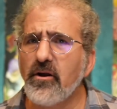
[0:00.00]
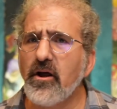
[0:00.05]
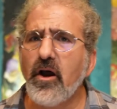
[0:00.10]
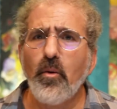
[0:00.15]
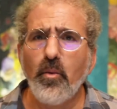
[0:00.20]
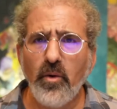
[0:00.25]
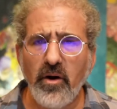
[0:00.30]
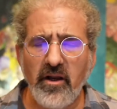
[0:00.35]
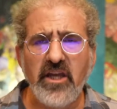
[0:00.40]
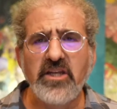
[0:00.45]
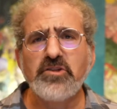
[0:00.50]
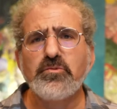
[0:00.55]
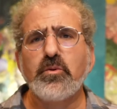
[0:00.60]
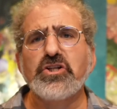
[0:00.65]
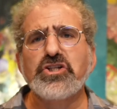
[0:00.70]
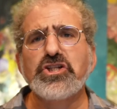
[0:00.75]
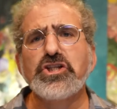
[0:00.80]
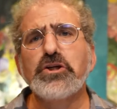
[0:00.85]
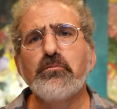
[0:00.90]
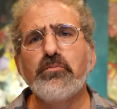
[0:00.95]
Well, guess what?
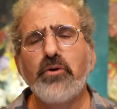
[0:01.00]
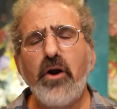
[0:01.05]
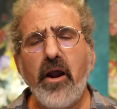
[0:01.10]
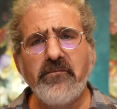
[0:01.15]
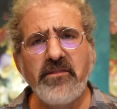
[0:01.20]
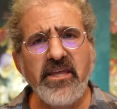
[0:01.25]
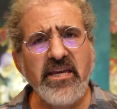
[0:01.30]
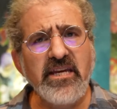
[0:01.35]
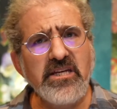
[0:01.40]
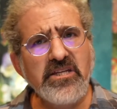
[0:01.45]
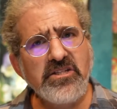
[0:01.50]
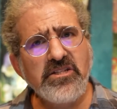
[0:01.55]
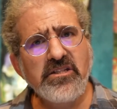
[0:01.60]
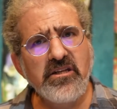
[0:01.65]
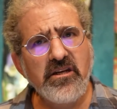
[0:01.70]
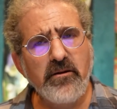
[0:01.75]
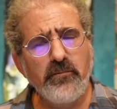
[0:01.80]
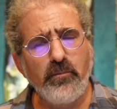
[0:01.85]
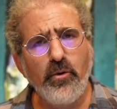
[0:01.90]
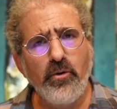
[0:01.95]
She probably isn't at
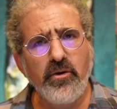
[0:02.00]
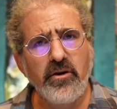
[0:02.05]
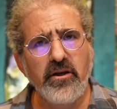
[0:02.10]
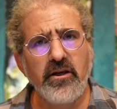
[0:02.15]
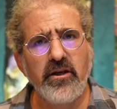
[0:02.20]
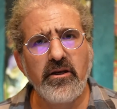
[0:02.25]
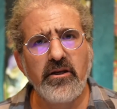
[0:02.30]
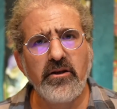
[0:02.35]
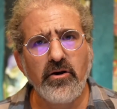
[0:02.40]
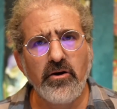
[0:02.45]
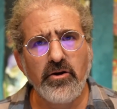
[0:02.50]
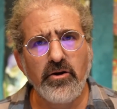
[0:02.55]
a point in